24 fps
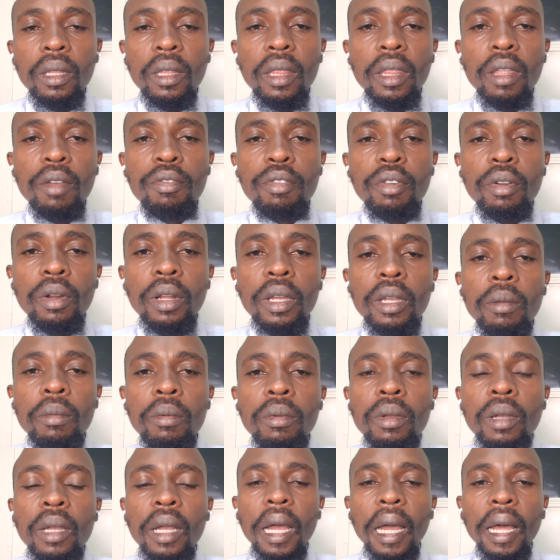The
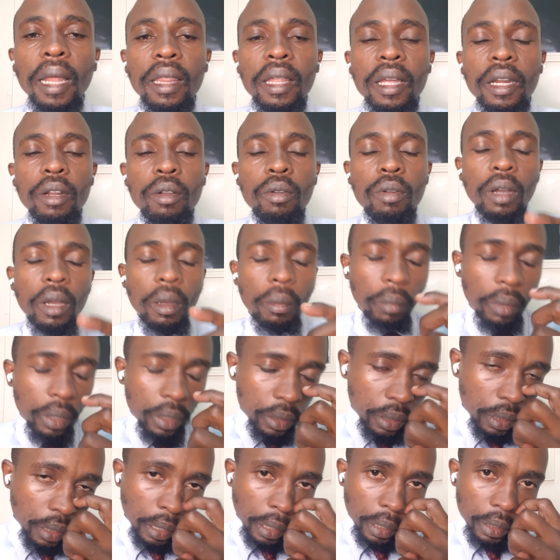following are the
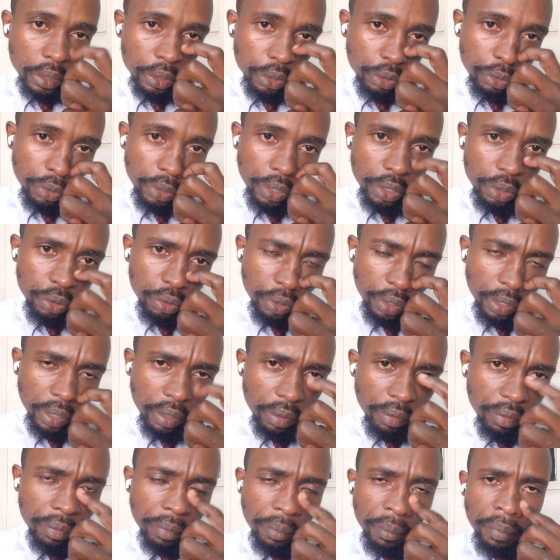requirements that you need to
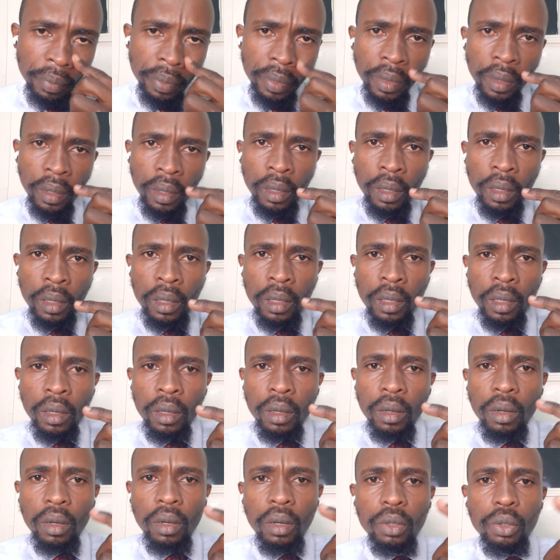give
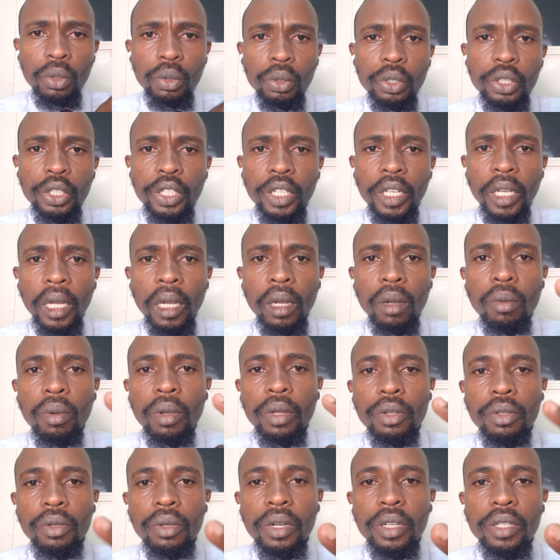to share when
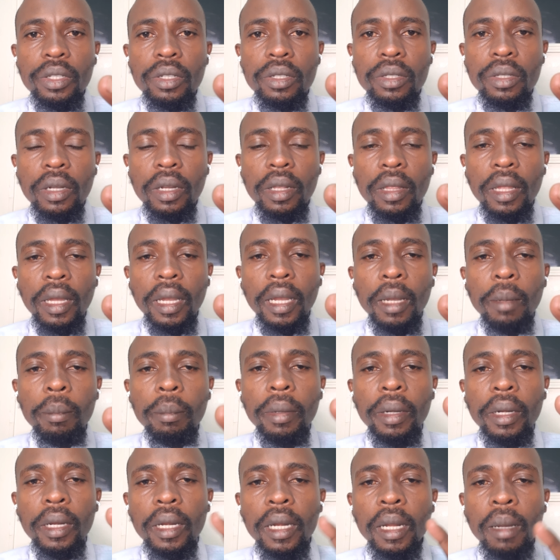you register in the
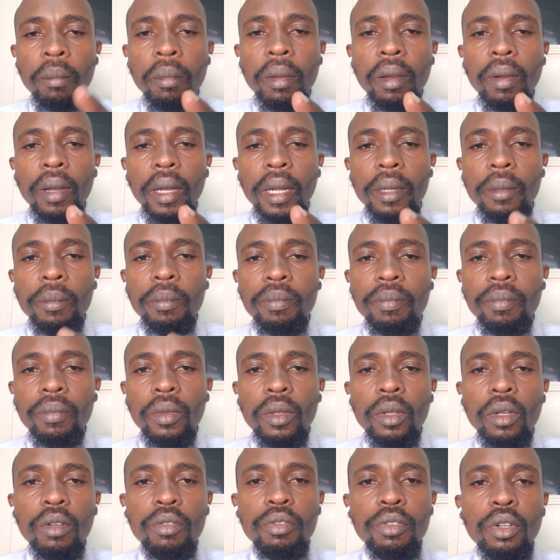company. Number one,
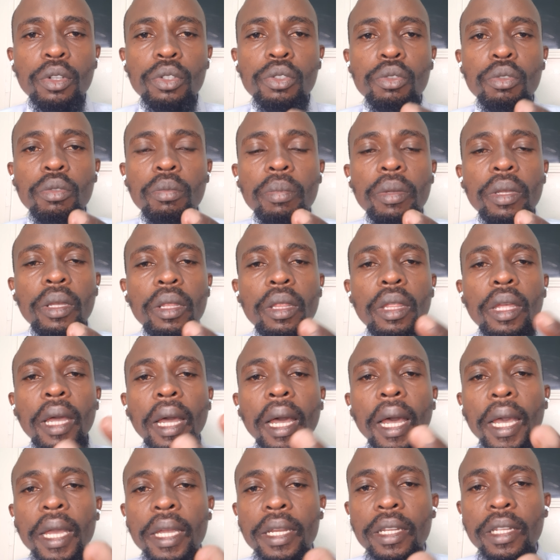of course, will be their
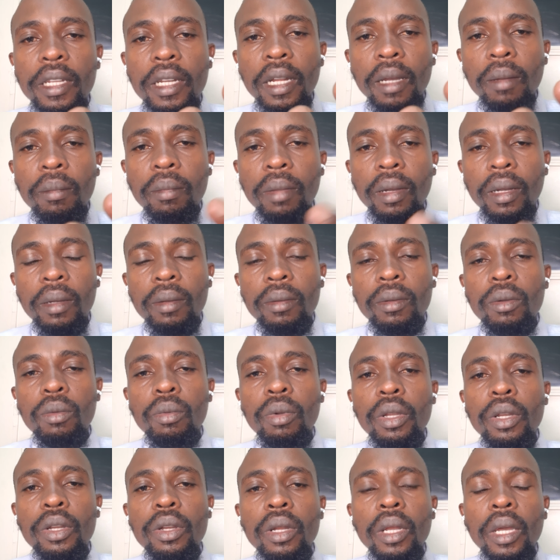ID number.
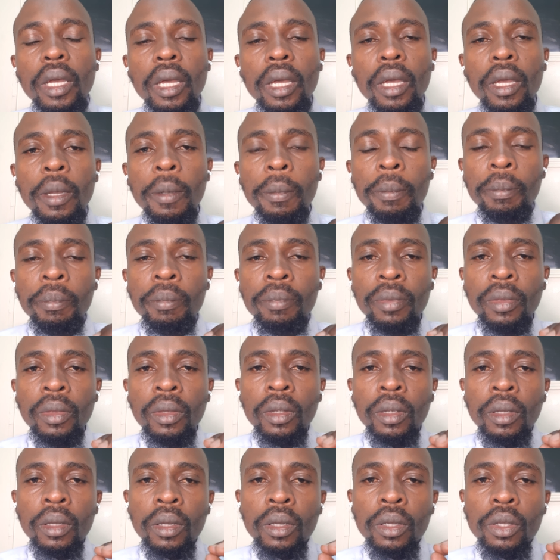When
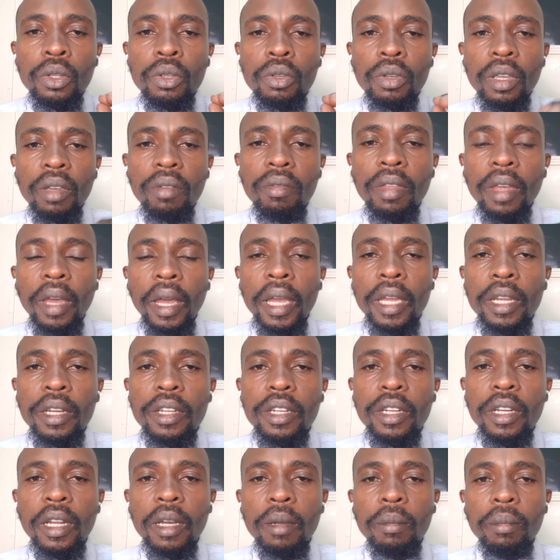you give their ID
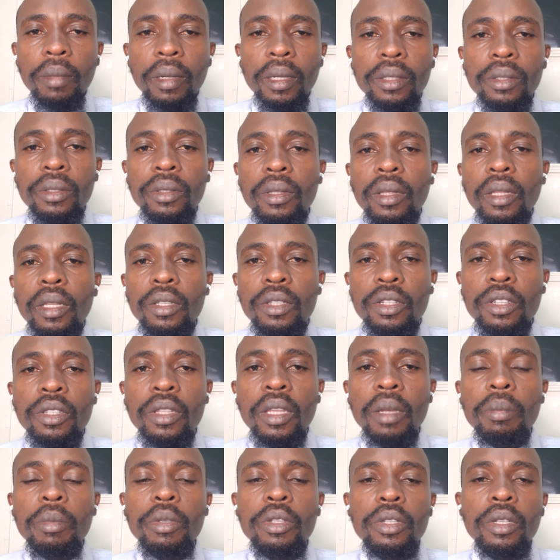numbers, the
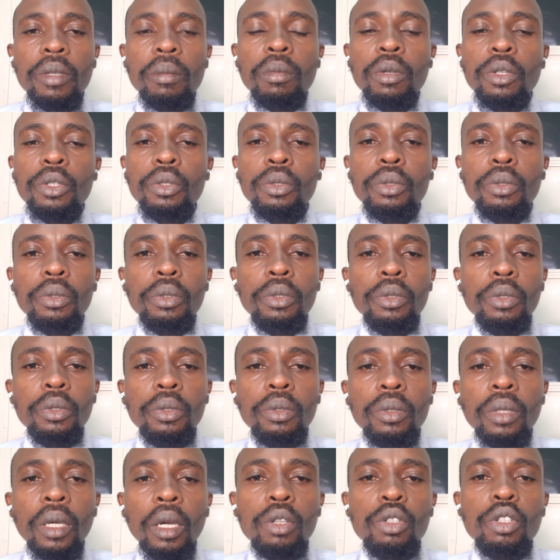system is able
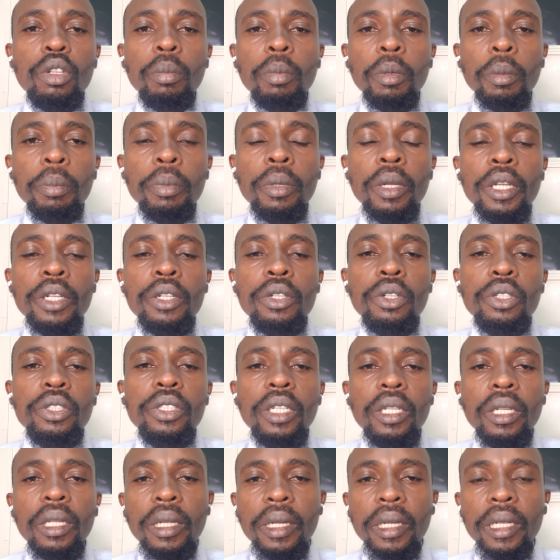to auto-populate or
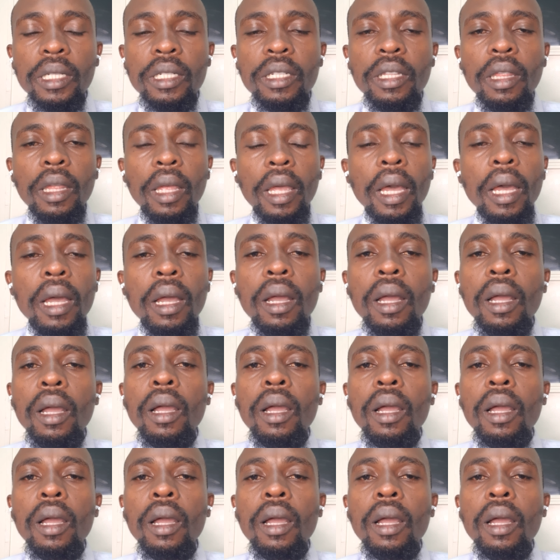generate their